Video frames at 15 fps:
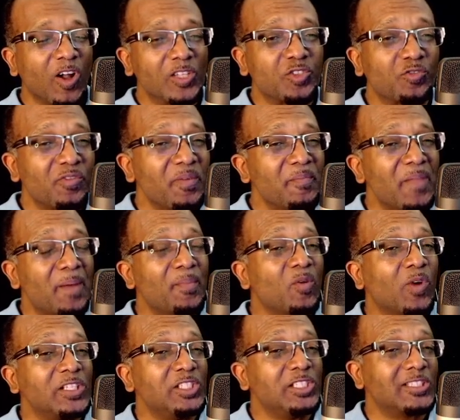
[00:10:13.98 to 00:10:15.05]
Also
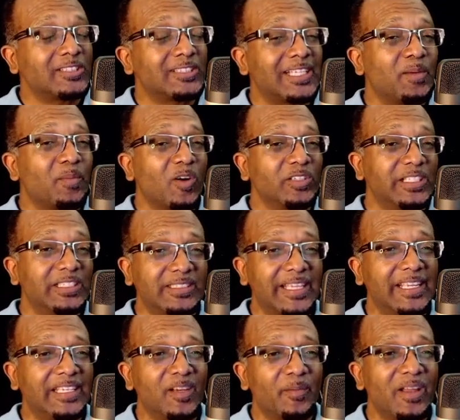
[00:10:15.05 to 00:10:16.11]
remember what Jesus said about this
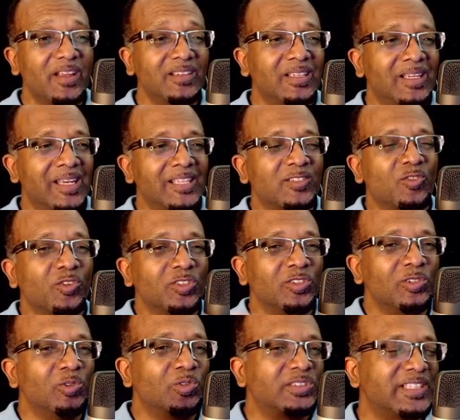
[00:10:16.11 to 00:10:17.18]
kingdom. Eh? Let's go
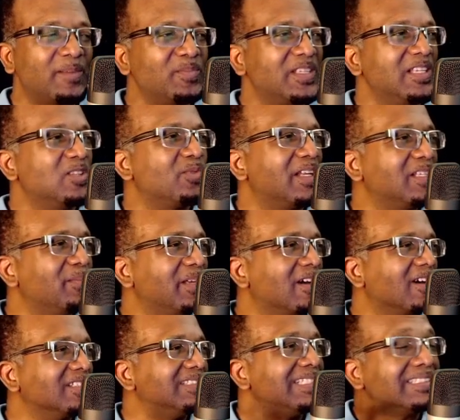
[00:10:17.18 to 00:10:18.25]
to Luke seventeen twenty,
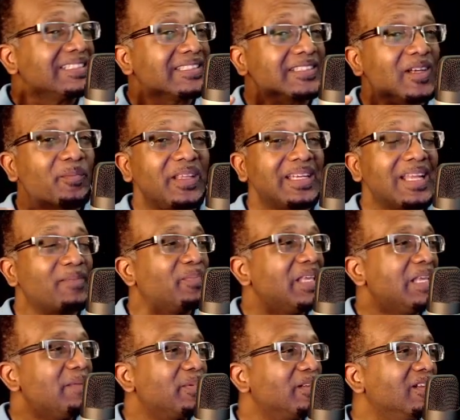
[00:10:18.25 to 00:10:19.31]
because this is something that
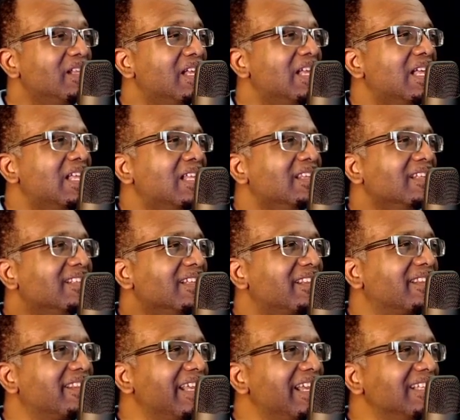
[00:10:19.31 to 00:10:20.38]
people, the,
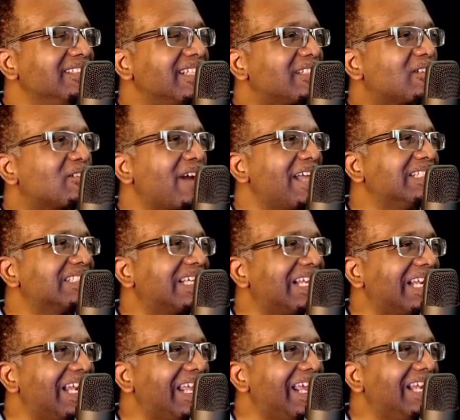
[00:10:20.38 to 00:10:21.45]
the things that Christ
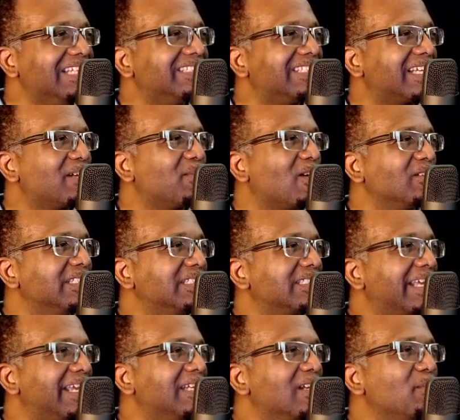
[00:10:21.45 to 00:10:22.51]
clearly said about
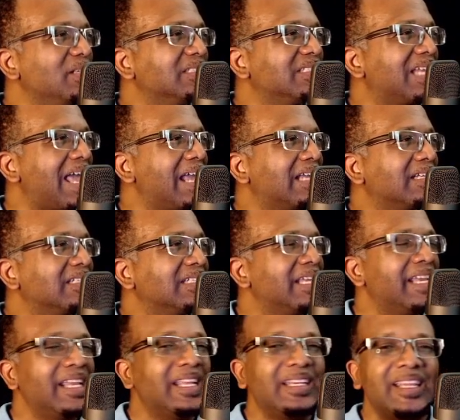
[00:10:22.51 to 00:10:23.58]
this kingdom is like
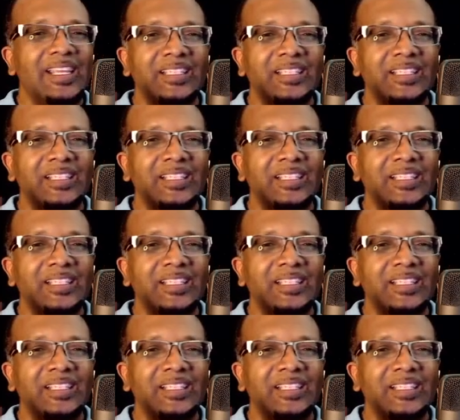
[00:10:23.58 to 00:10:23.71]
they,